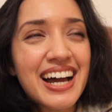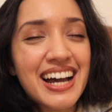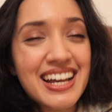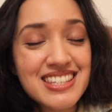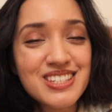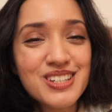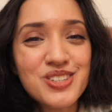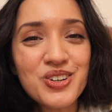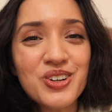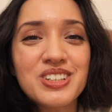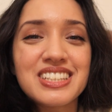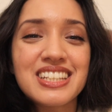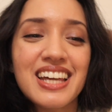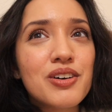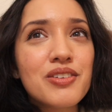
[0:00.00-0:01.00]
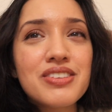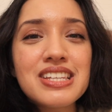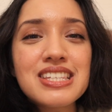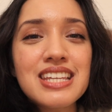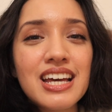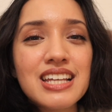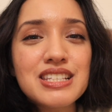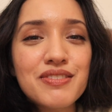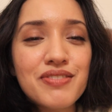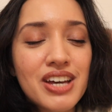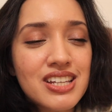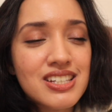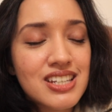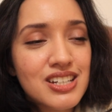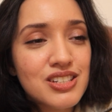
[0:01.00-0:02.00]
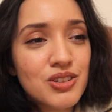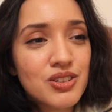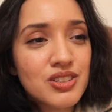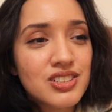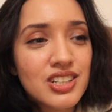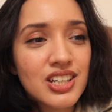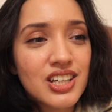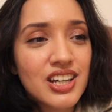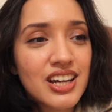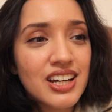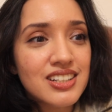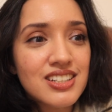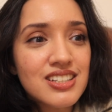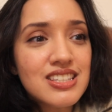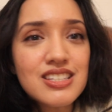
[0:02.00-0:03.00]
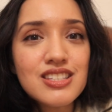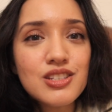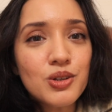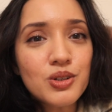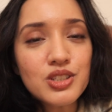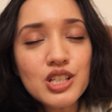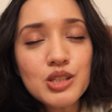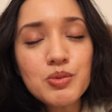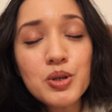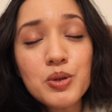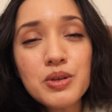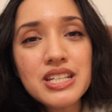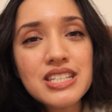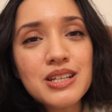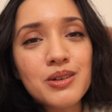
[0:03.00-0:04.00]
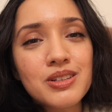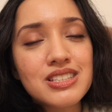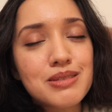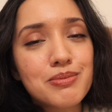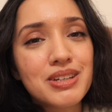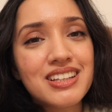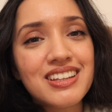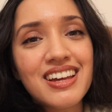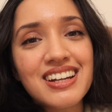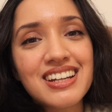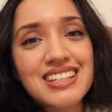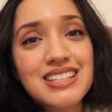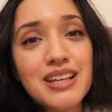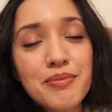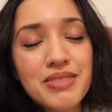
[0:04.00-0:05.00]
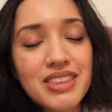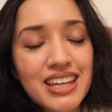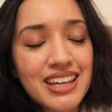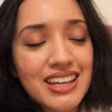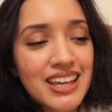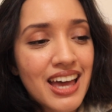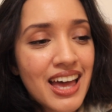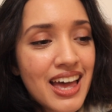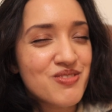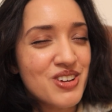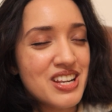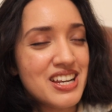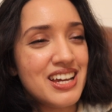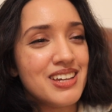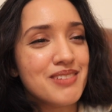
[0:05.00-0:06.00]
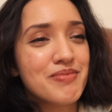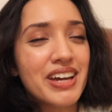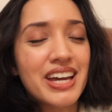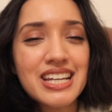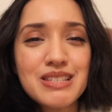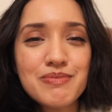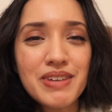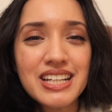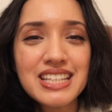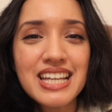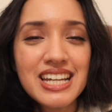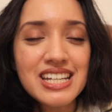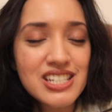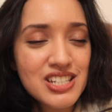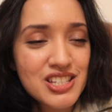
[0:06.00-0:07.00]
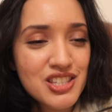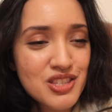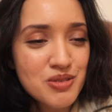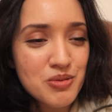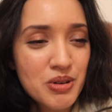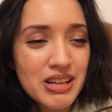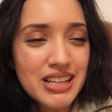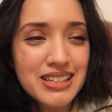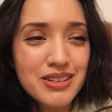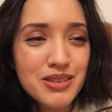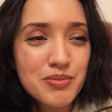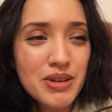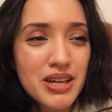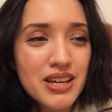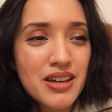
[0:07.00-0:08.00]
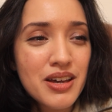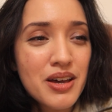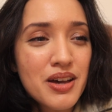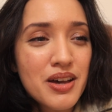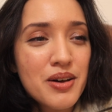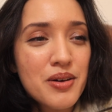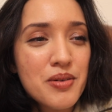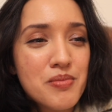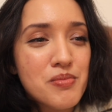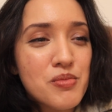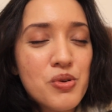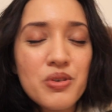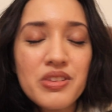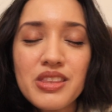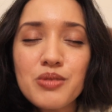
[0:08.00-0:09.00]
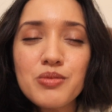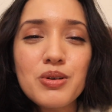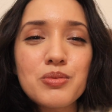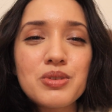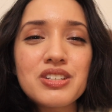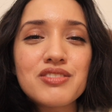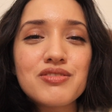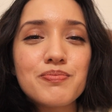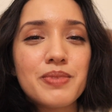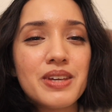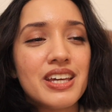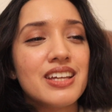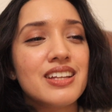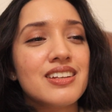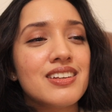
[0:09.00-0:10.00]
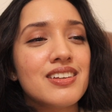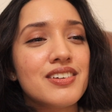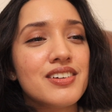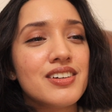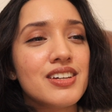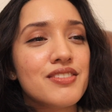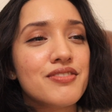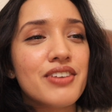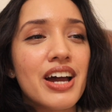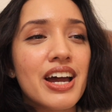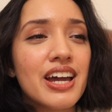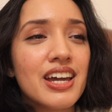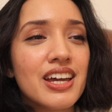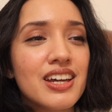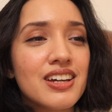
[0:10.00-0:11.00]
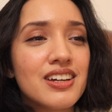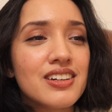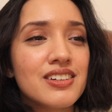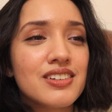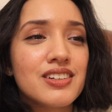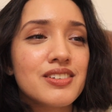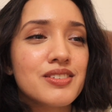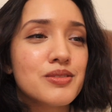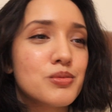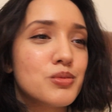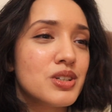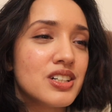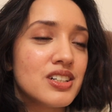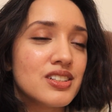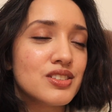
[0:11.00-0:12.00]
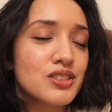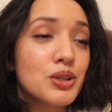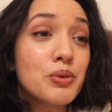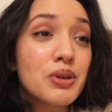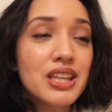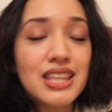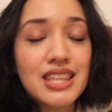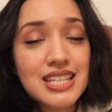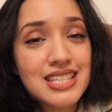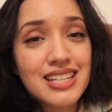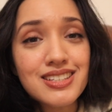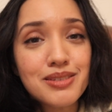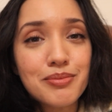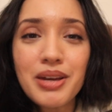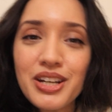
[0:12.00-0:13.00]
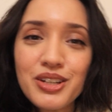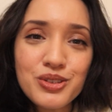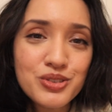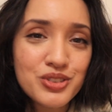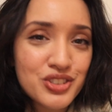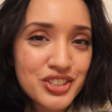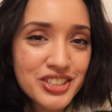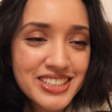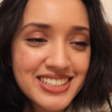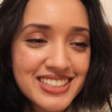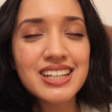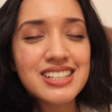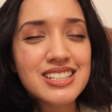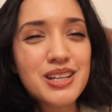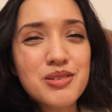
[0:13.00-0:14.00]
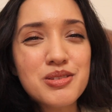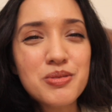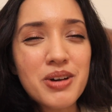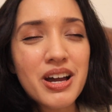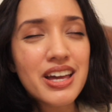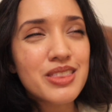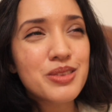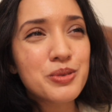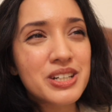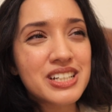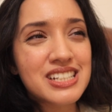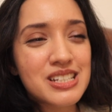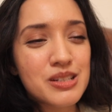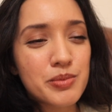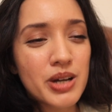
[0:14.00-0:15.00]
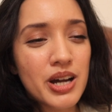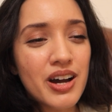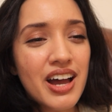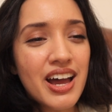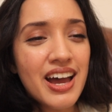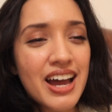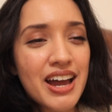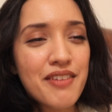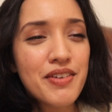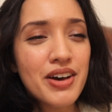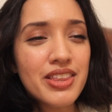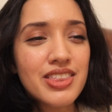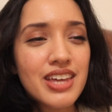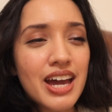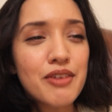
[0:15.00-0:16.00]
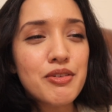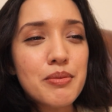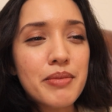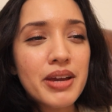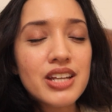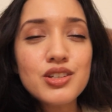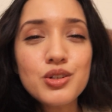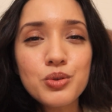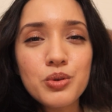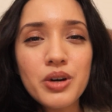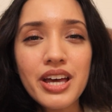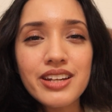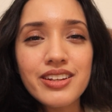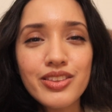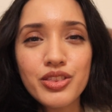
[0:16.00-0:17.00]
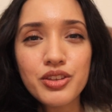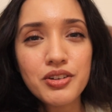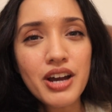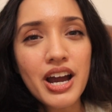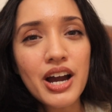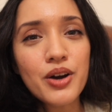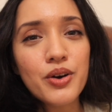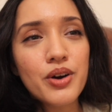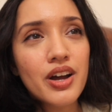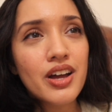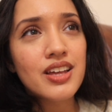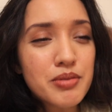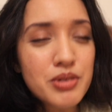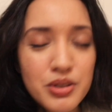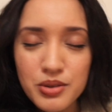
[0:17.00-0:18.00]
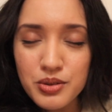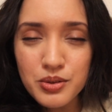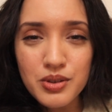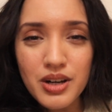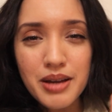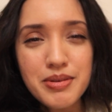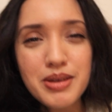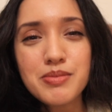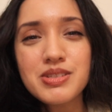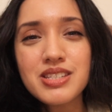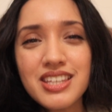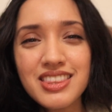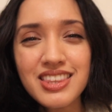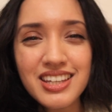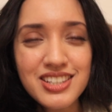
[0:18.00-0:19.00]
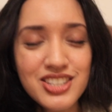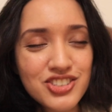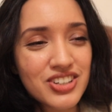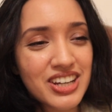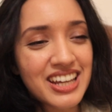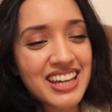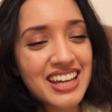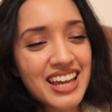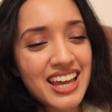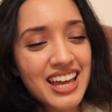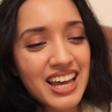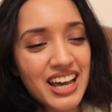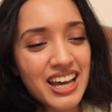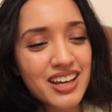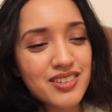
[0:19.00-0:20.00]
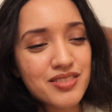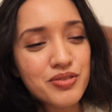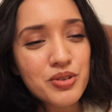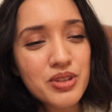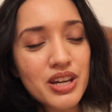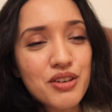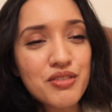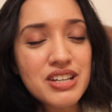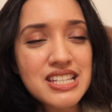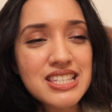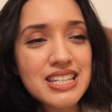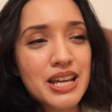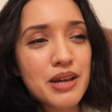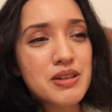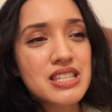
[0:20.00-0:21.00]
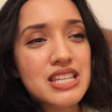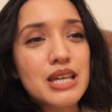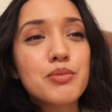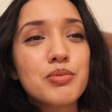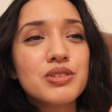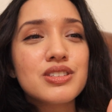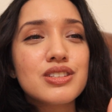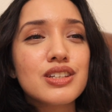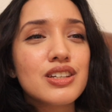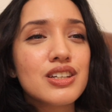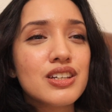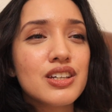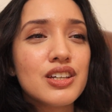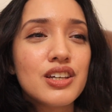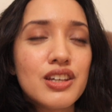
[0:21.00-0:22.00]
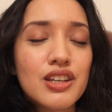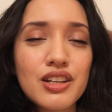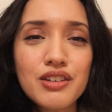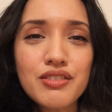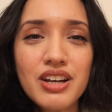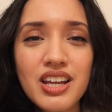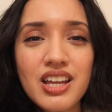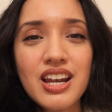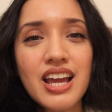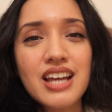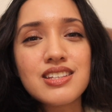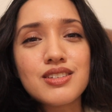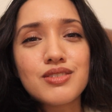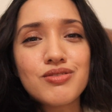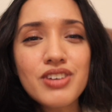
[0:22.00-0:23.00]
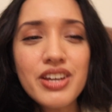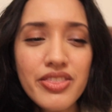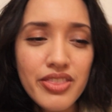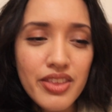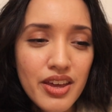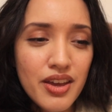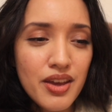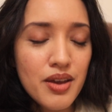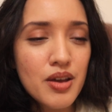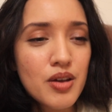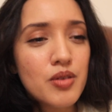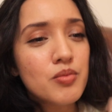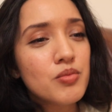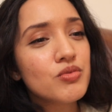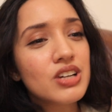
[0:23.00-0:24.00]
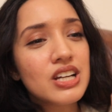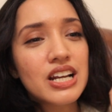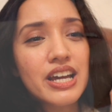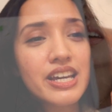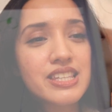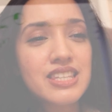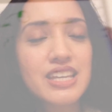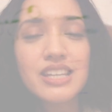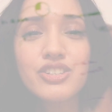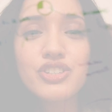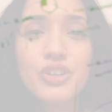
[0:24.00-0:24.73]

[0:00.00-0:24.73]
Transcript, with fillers: as a doctor. Obviously, as a first year doctor, and just as doctors, we're always going to be learning something. But I just felt like my expectations were a little bit more than what would have been if I were doing this as a medical student. In terms of what I thought I did well, I felt that I remained cool headed throughout. When I'm cool, I'm able to think straight, and for that reason, I was able to you know, recognize the rhythm, realize that it's